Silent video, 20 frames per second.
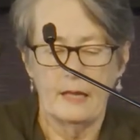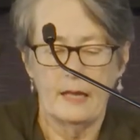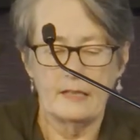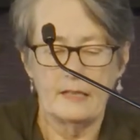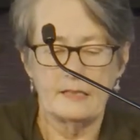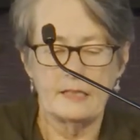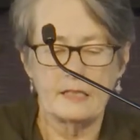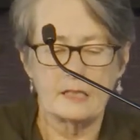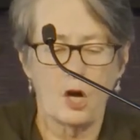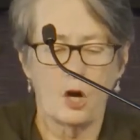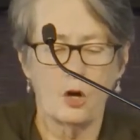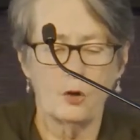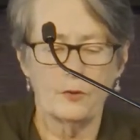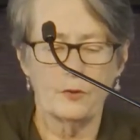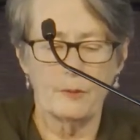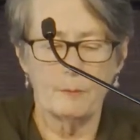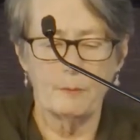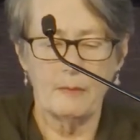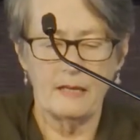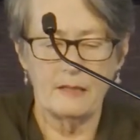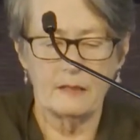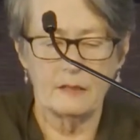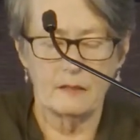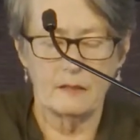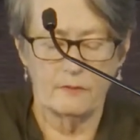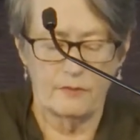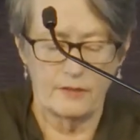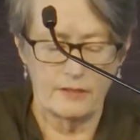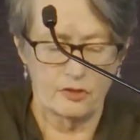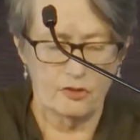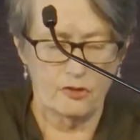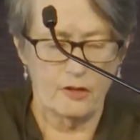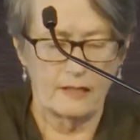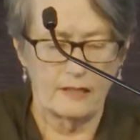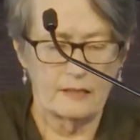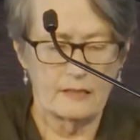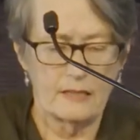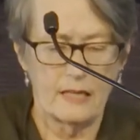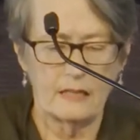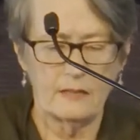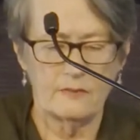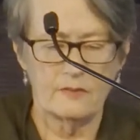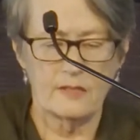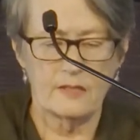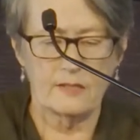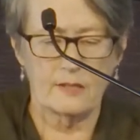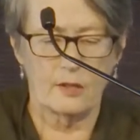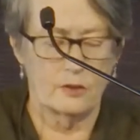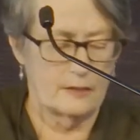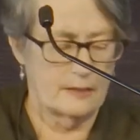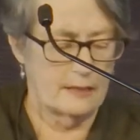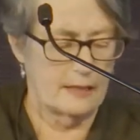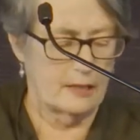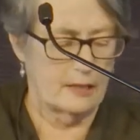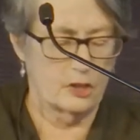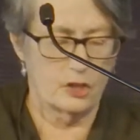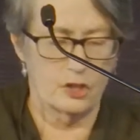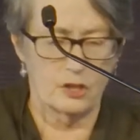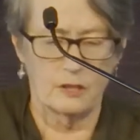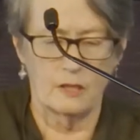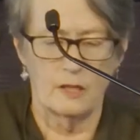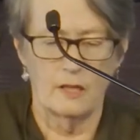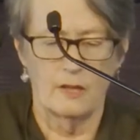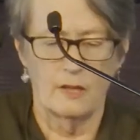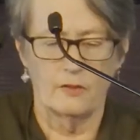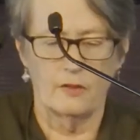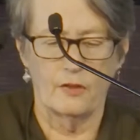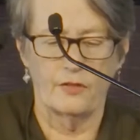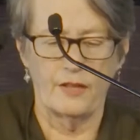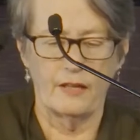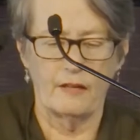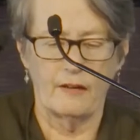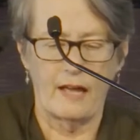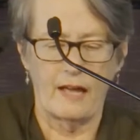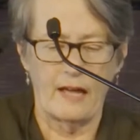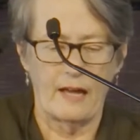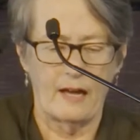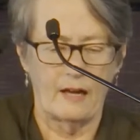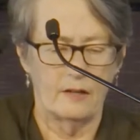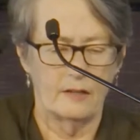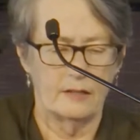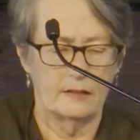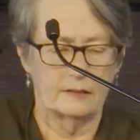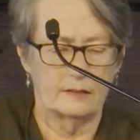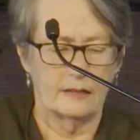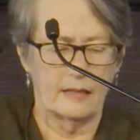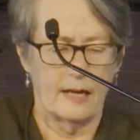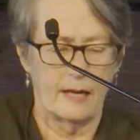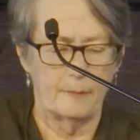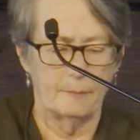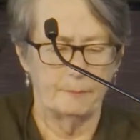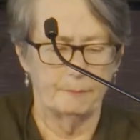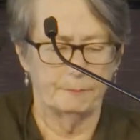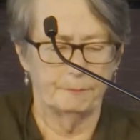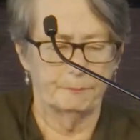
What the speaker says: as he told the men of the Australian Natives Association that their hour had come.